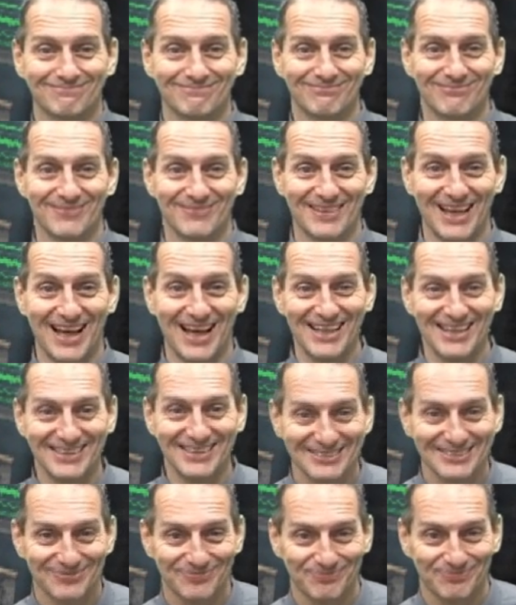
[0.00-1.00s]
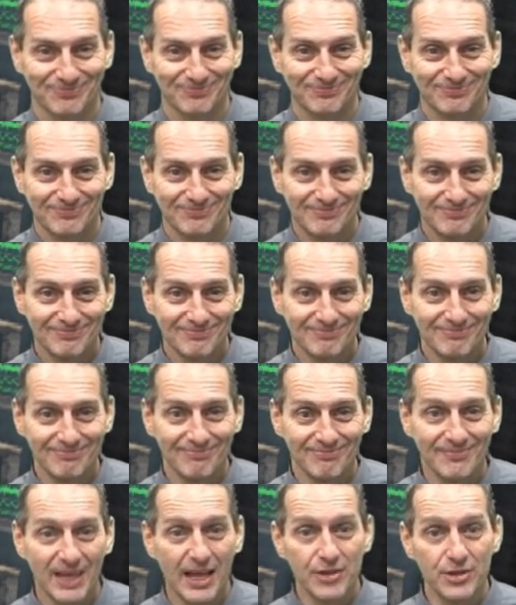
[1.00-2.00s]
Got it?
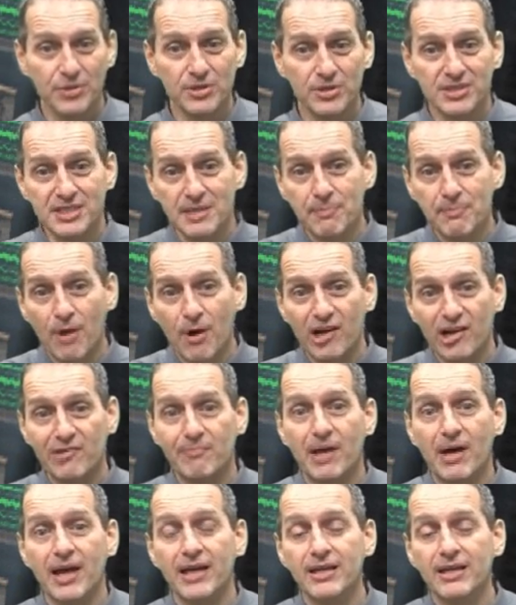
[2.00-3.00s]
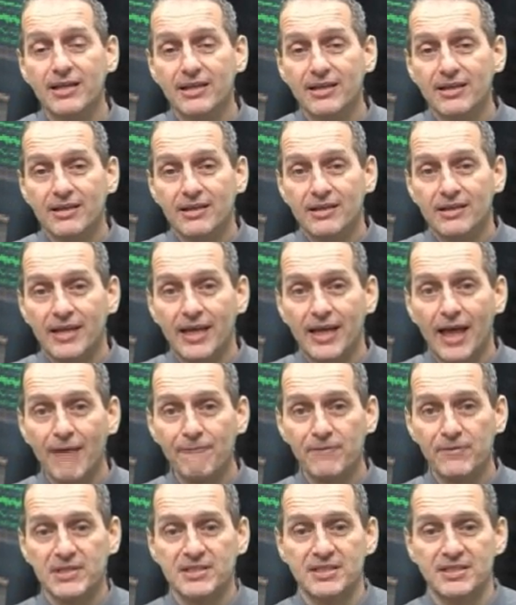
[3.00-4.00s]
And you can see part of my
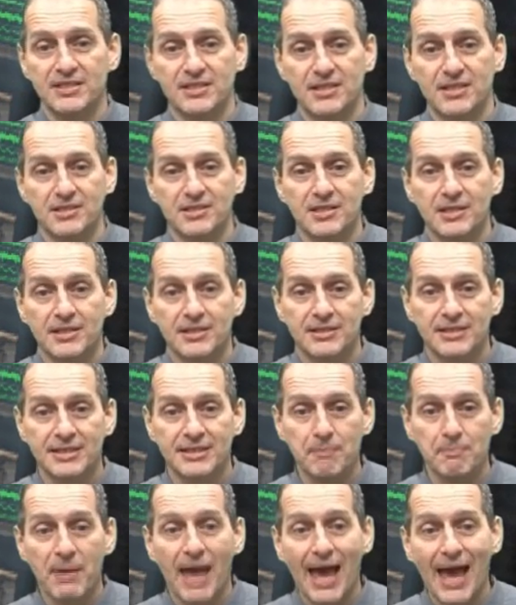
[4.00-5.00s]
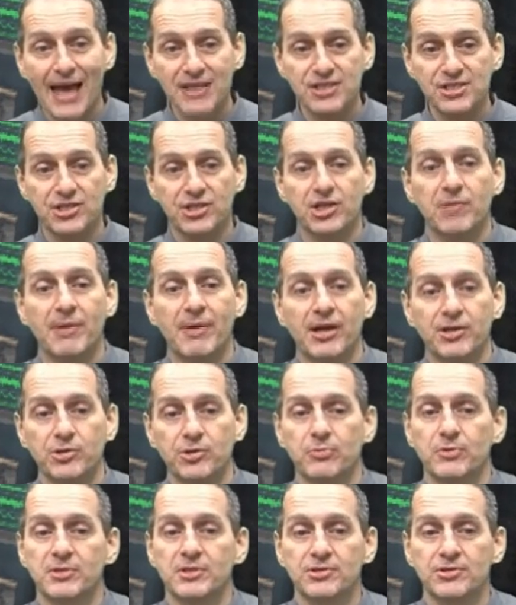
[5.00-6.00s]
emphasis is to get passionate about your
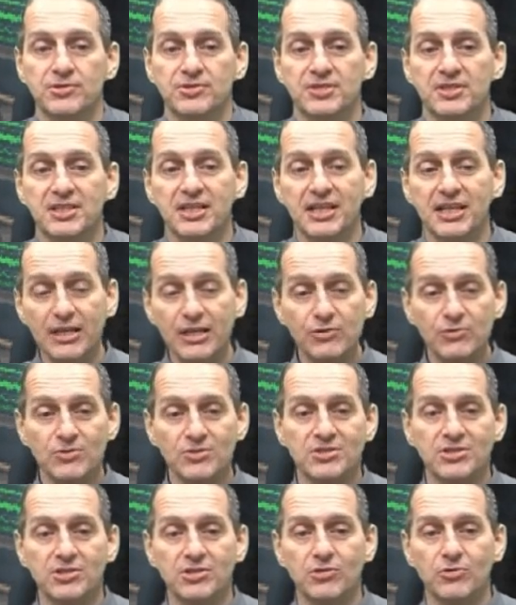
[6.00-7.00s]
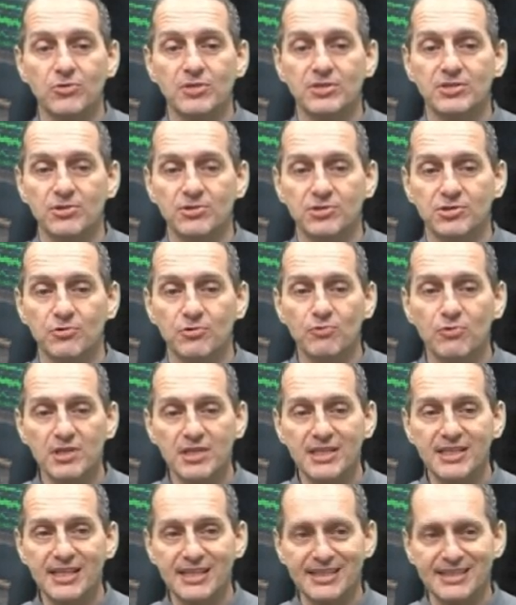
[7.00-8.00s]
research, to get interested in your research, to really
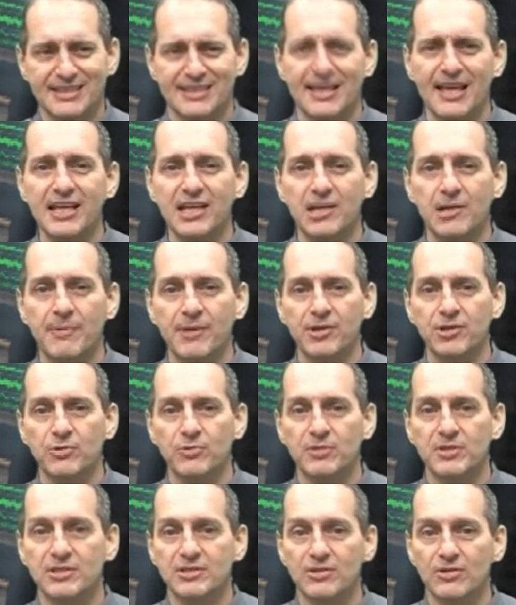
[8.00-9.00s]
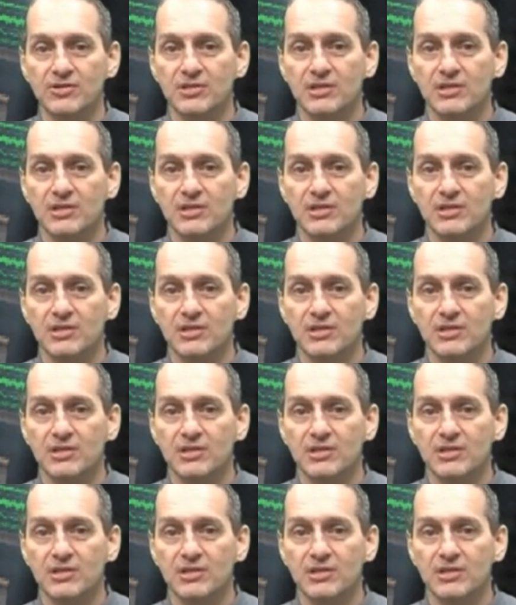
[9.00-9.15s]
get excited about your research,